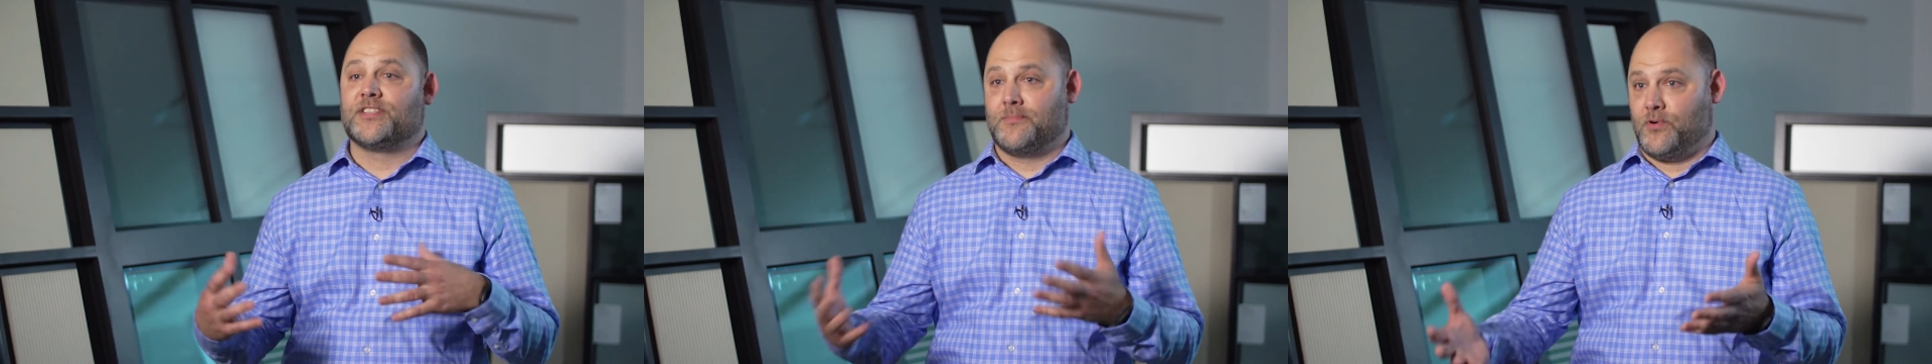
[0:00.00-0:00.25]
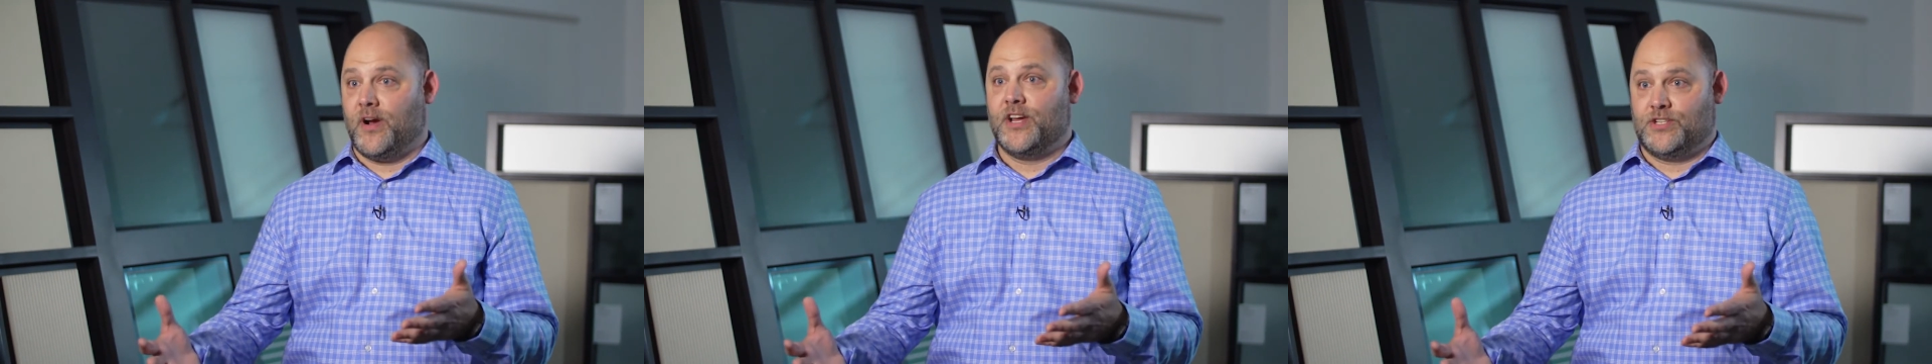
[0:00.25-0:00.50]

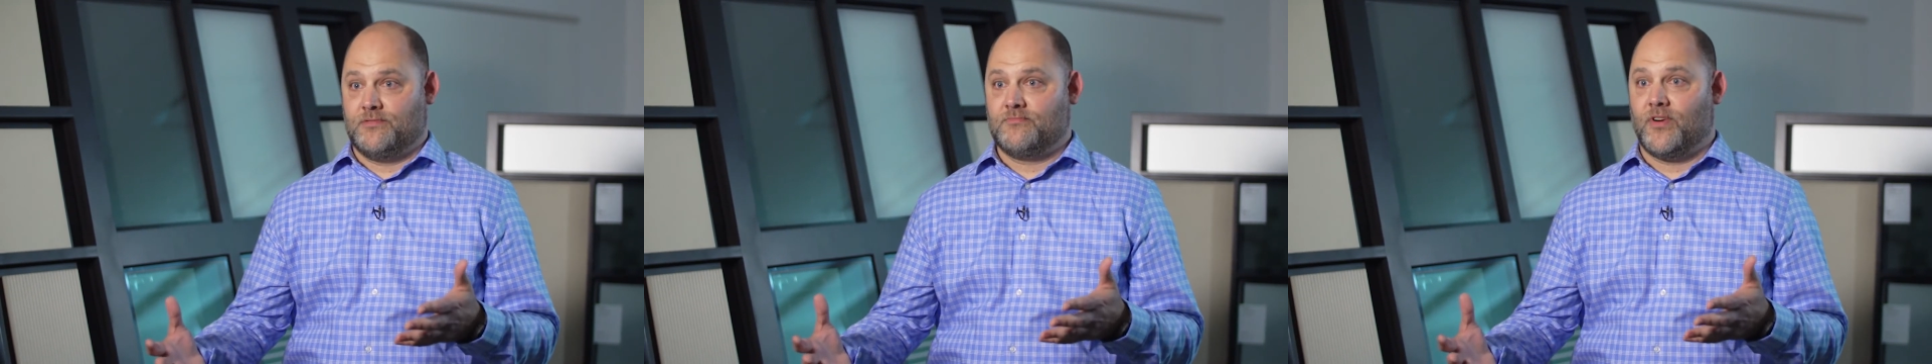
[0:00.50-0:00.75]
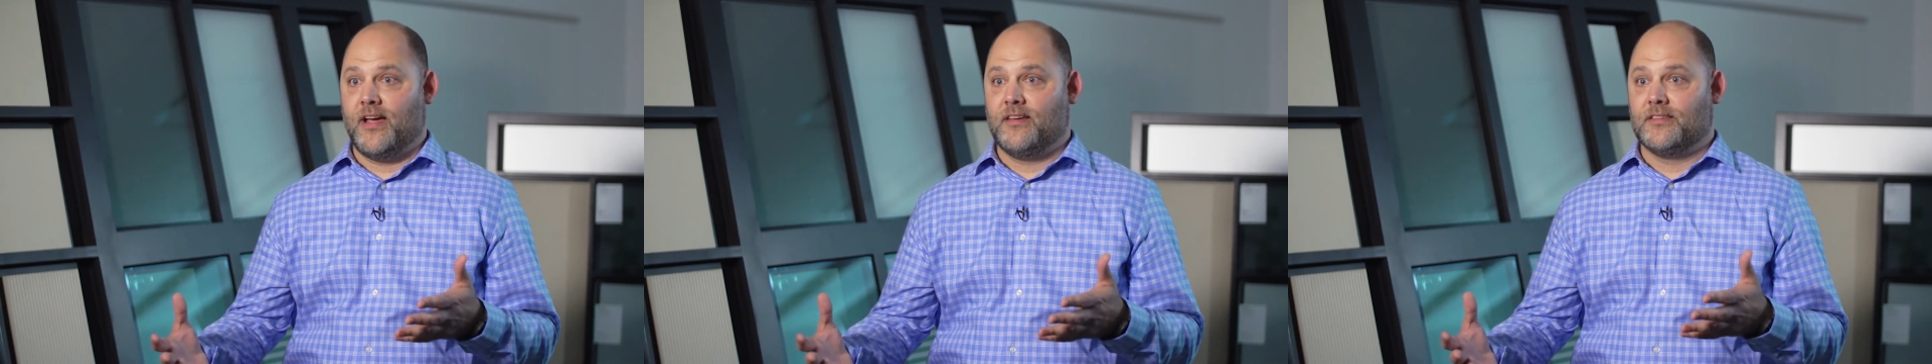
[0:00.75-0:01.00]
separation,
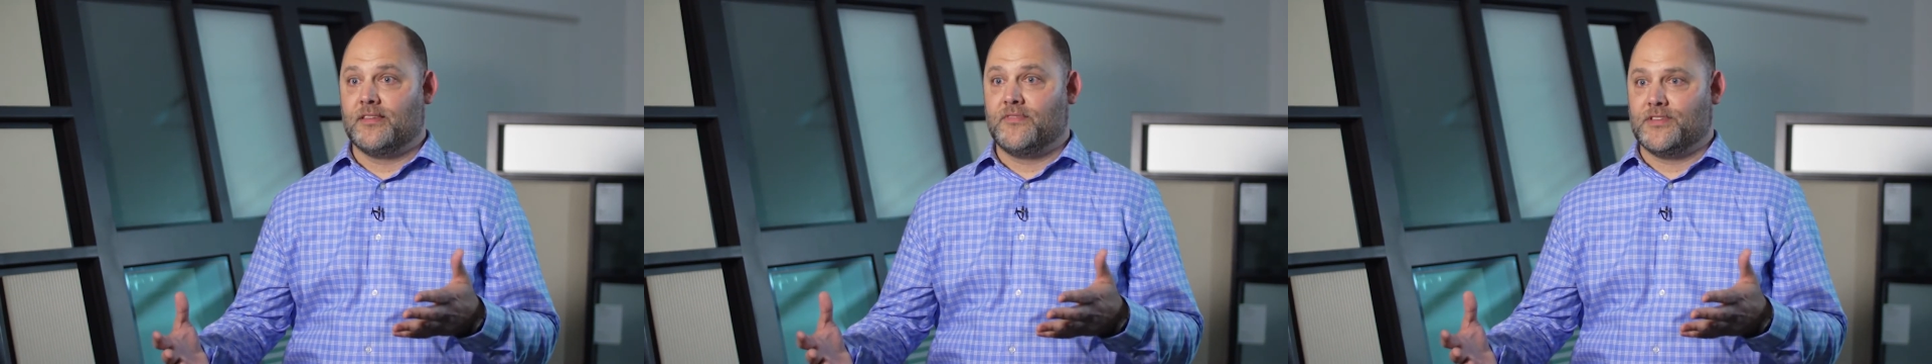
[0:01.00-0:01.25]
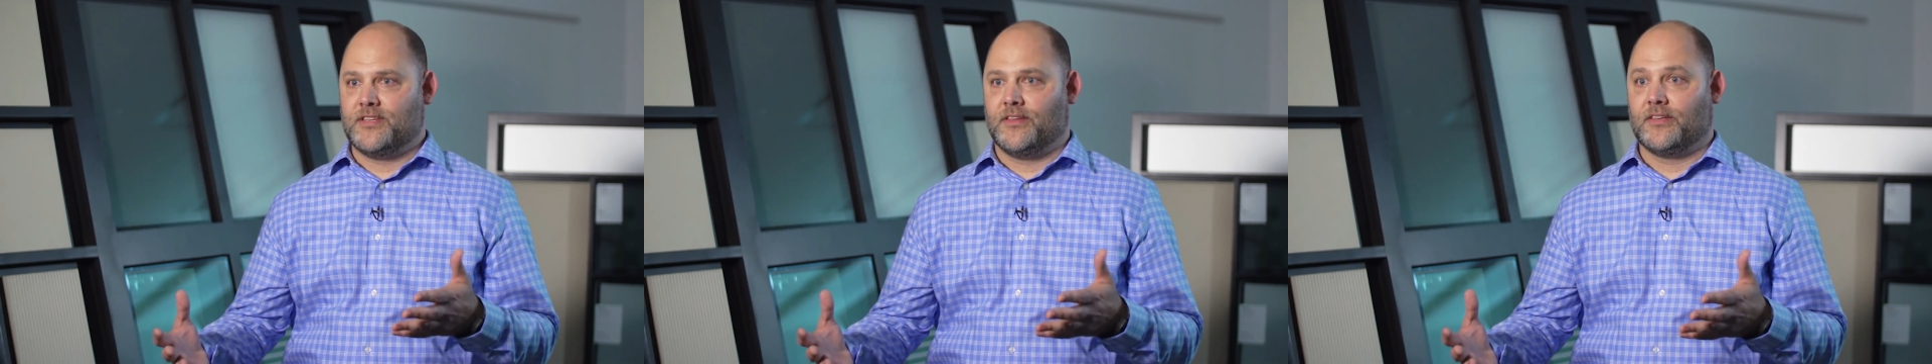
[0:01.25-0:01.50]
right? In the
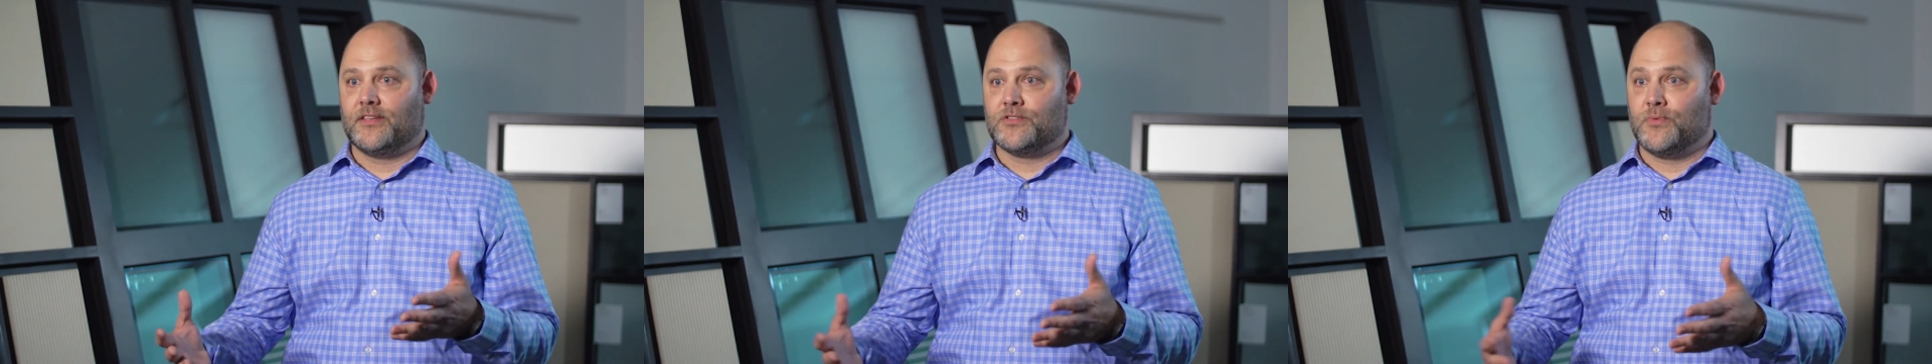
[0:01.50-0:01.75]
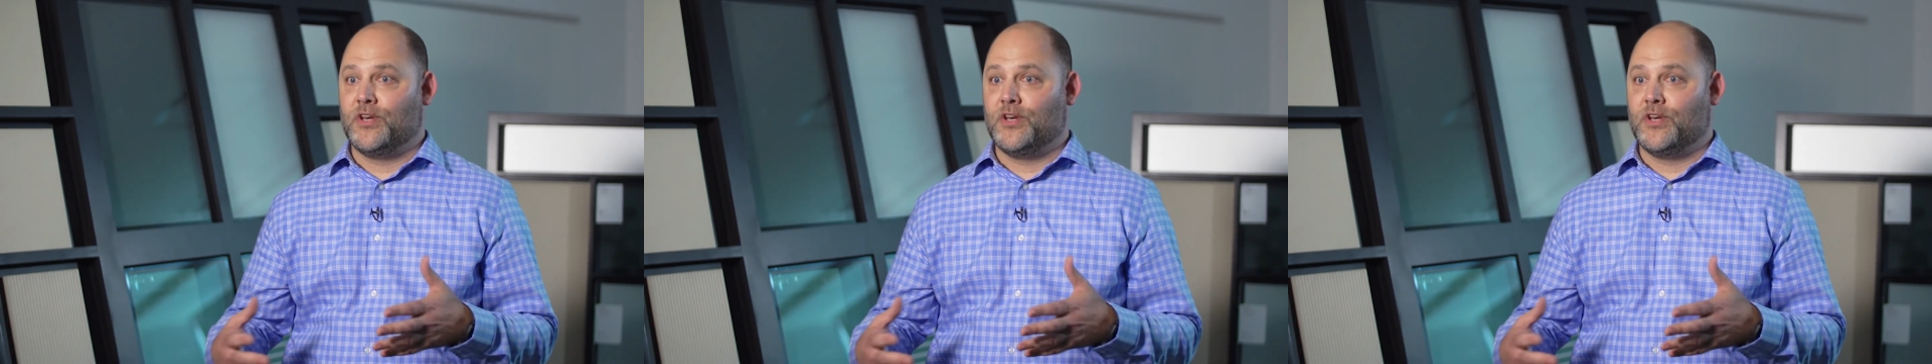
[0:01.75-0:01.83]
facilities.